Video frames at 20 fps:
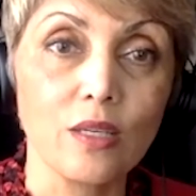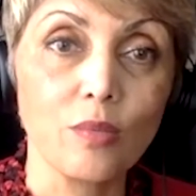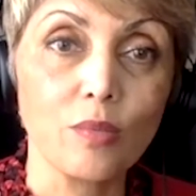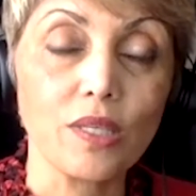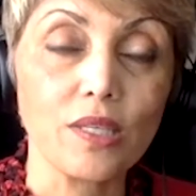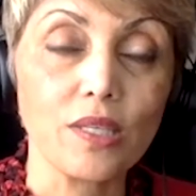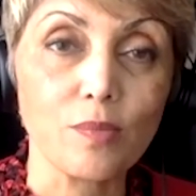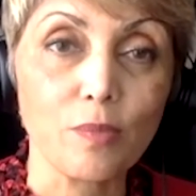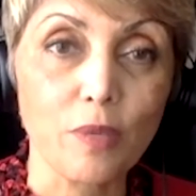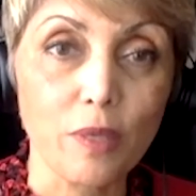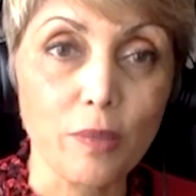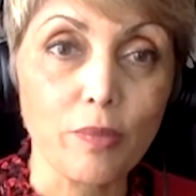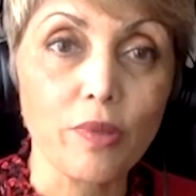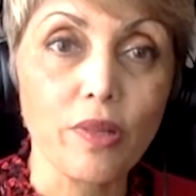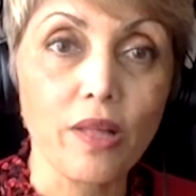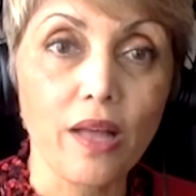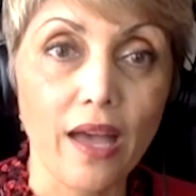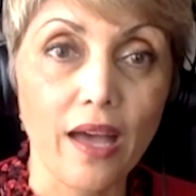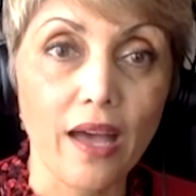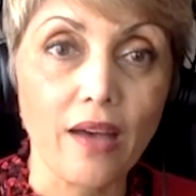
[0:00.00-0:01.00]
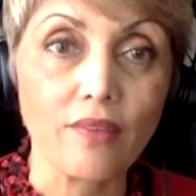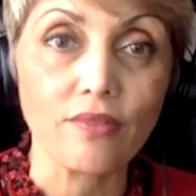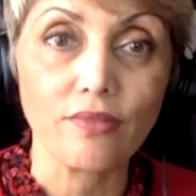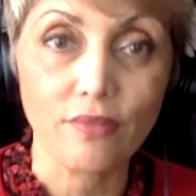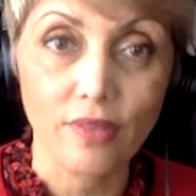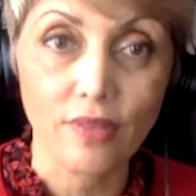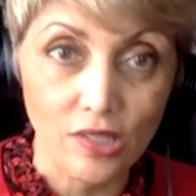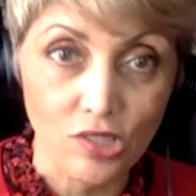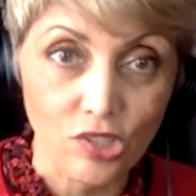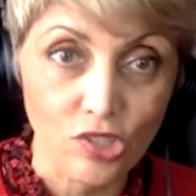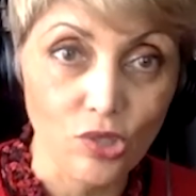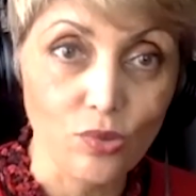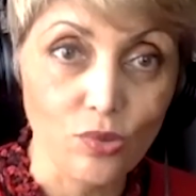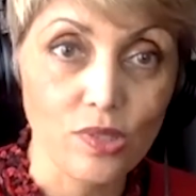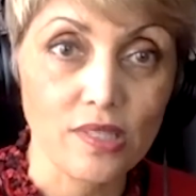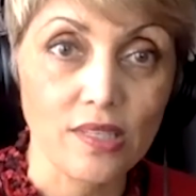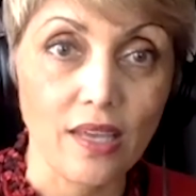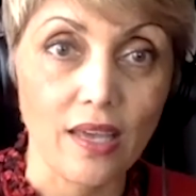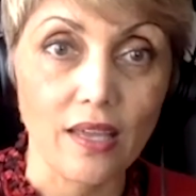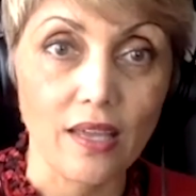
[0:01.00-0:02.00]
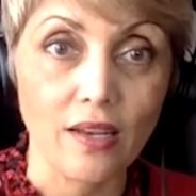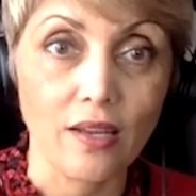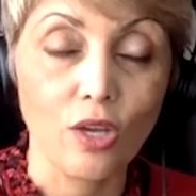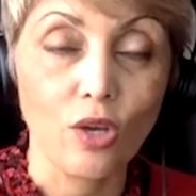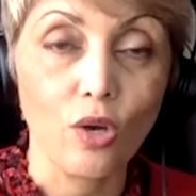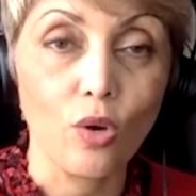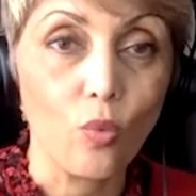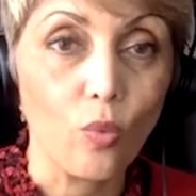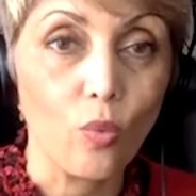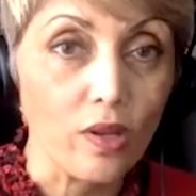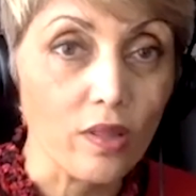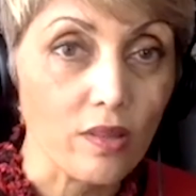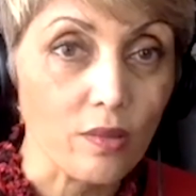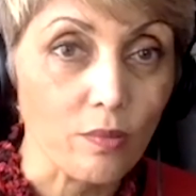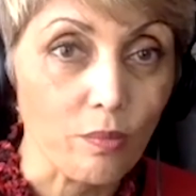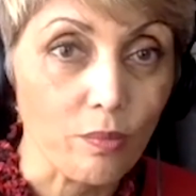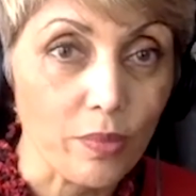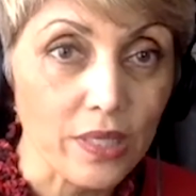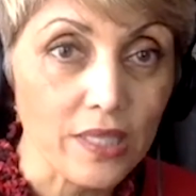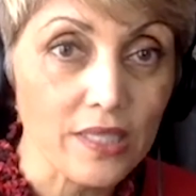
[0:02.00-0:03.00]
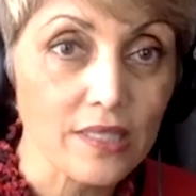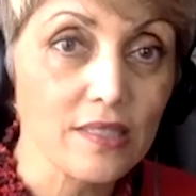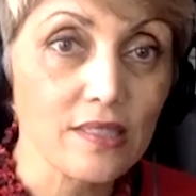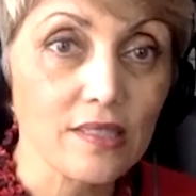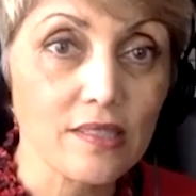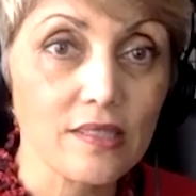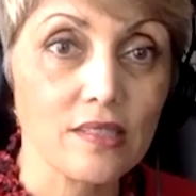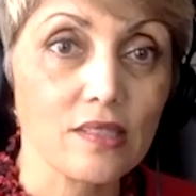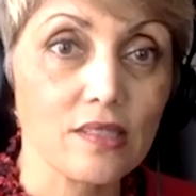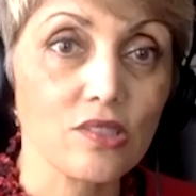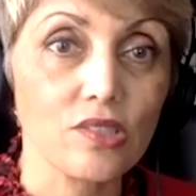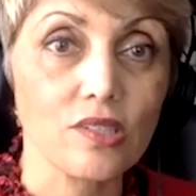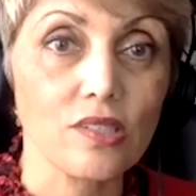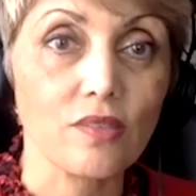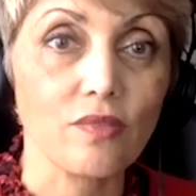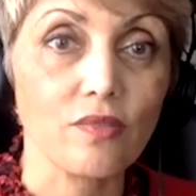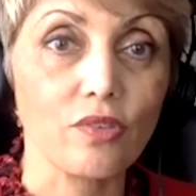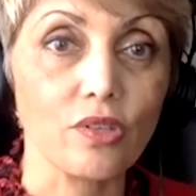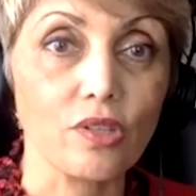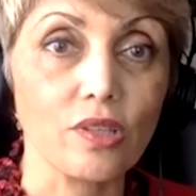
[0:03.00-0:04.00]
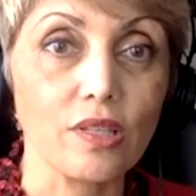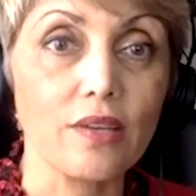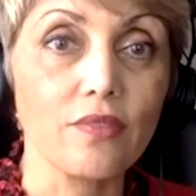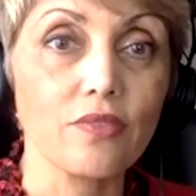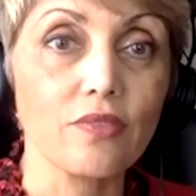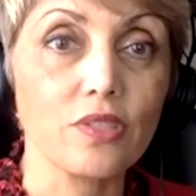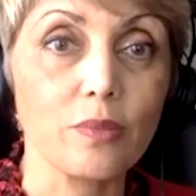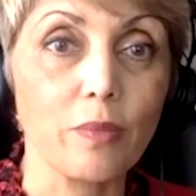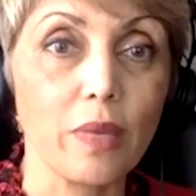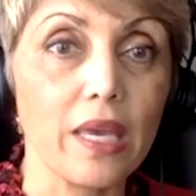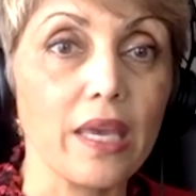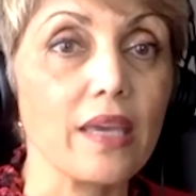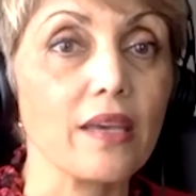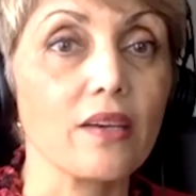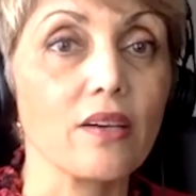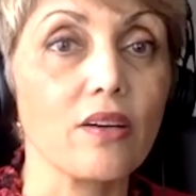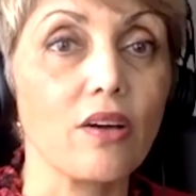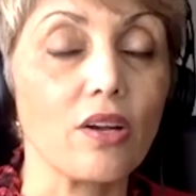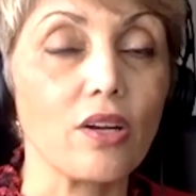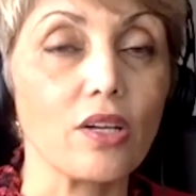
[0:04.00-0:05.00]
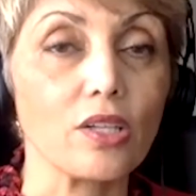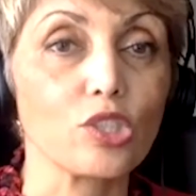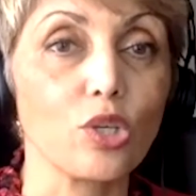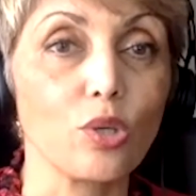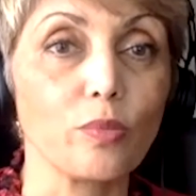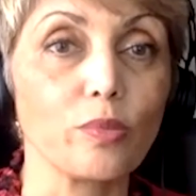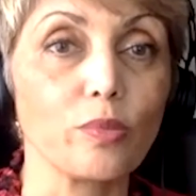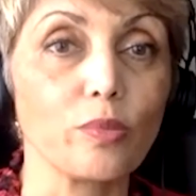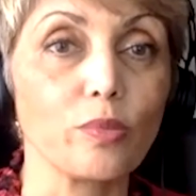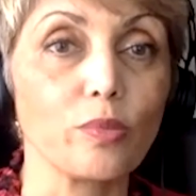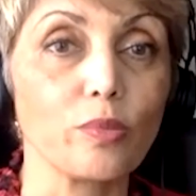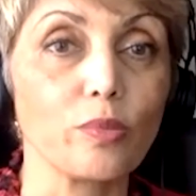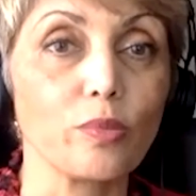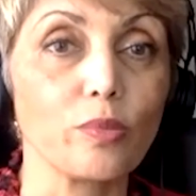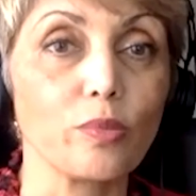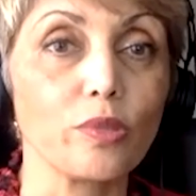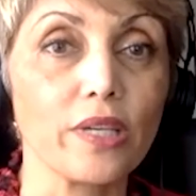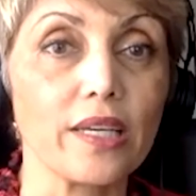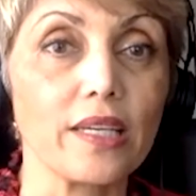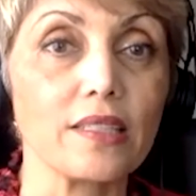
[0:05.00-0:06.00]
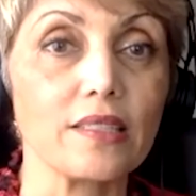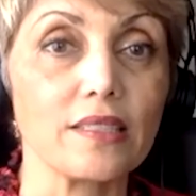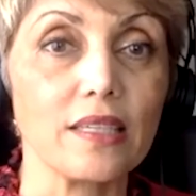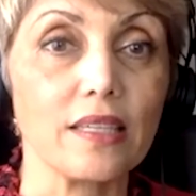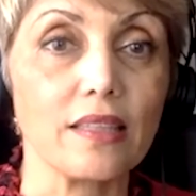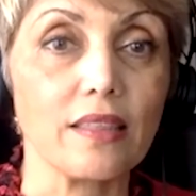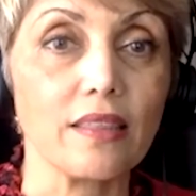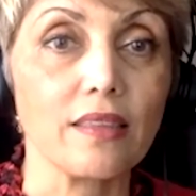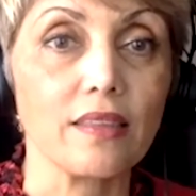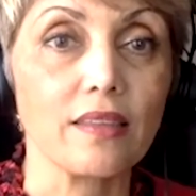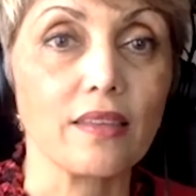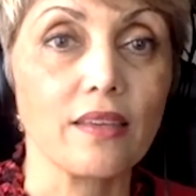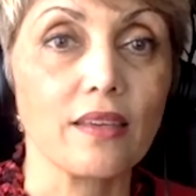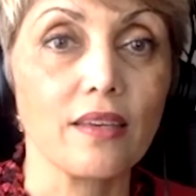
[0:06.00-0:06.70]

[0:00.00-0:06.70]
Because people have, as you said, one of the biggest decisions of their life to make on October 18th.